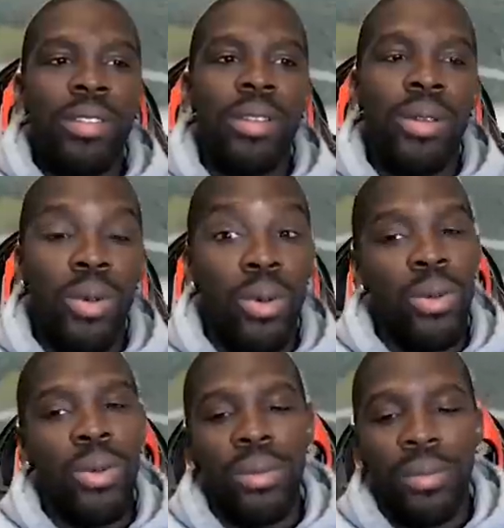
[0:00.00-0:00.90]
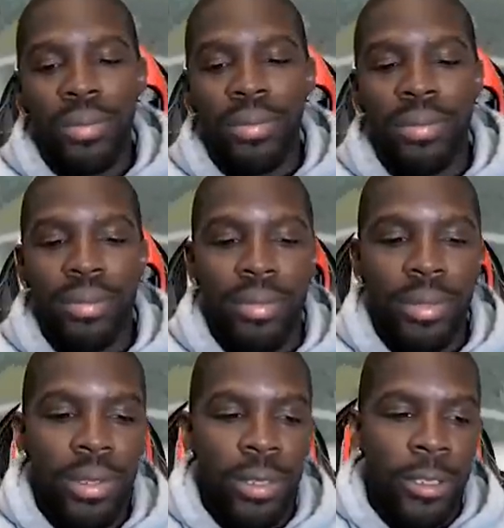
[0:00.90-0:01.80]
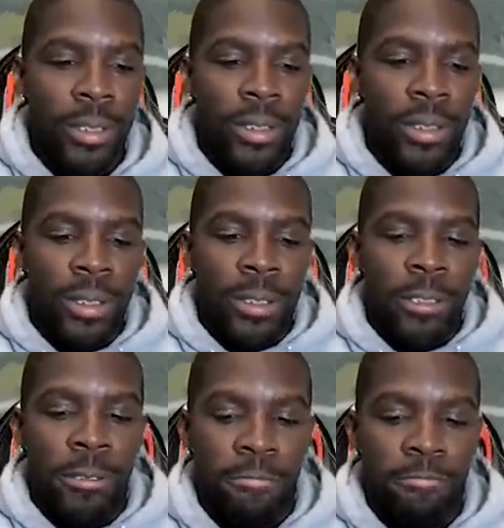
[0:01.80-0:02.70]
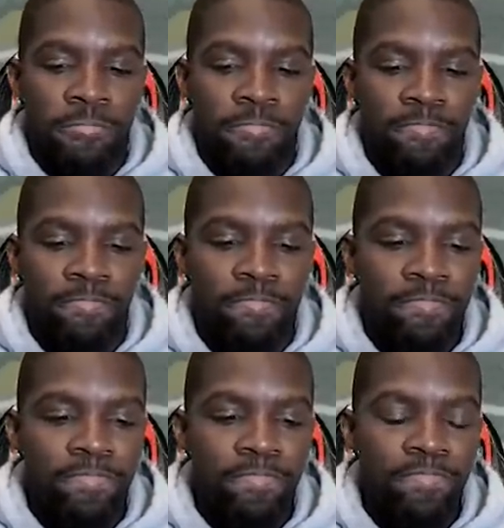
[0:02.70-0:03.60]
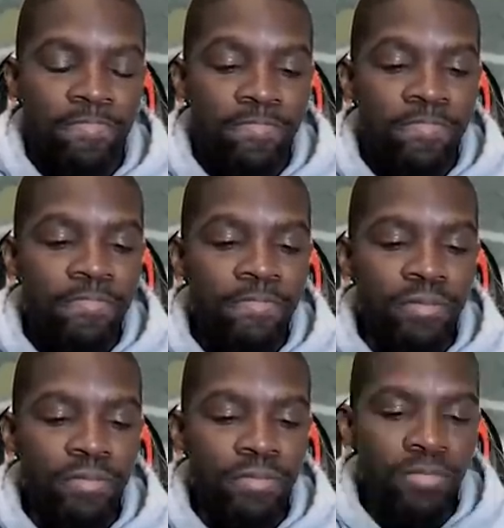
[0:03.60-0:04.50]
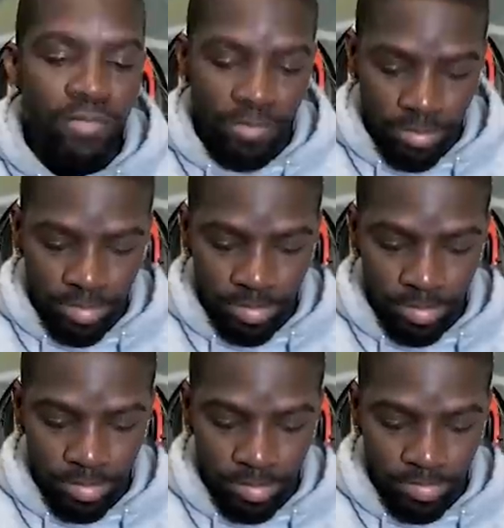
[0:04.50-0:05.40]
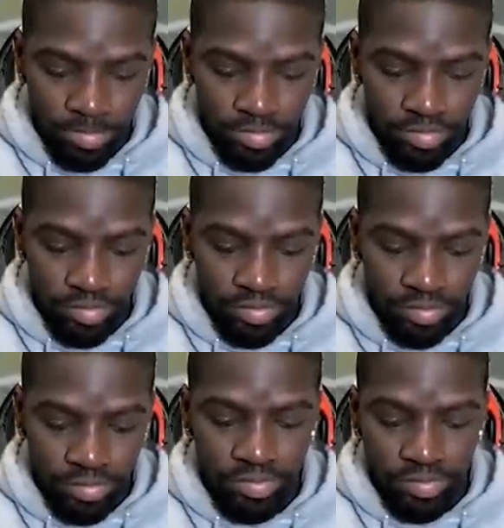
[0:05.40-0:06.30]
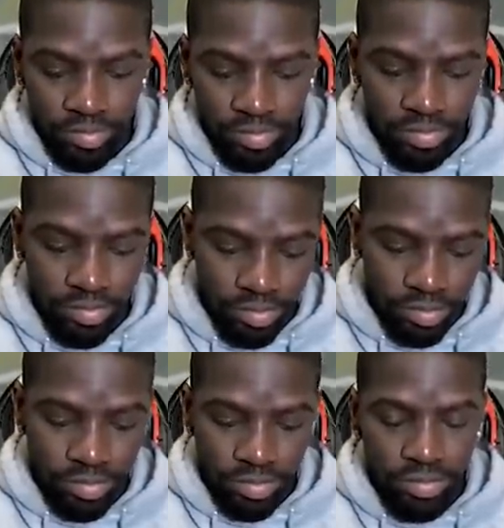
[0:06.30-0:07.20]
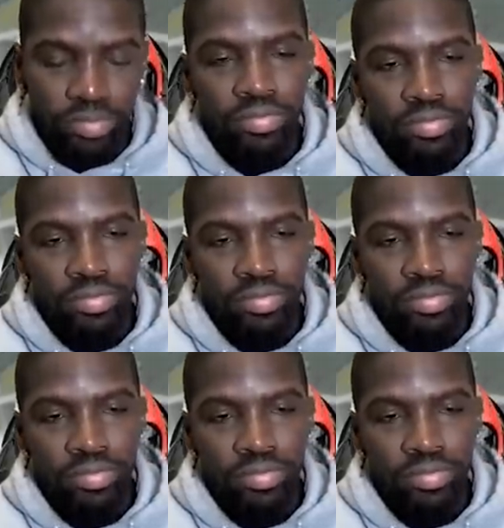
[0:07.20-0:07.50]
(silent)